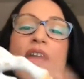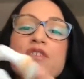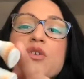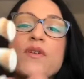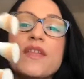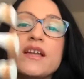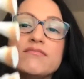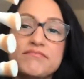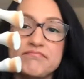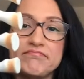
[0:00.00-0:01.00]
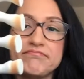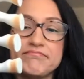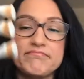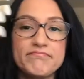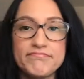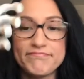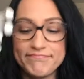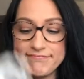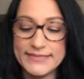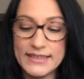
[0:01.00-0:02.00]
you, and then
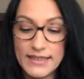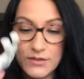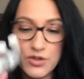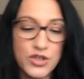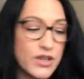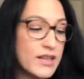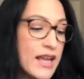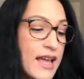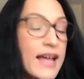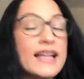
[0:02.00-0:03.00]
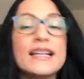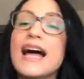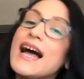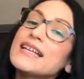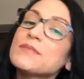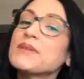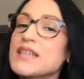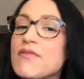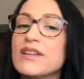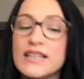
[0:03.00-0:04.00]
this one's good. Last but
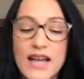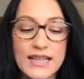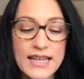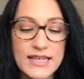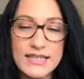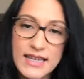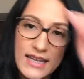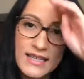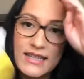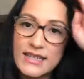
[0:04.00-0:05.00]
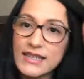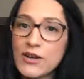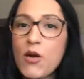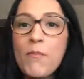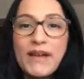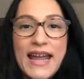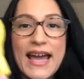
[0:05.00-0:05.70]
definitely not least is this little banana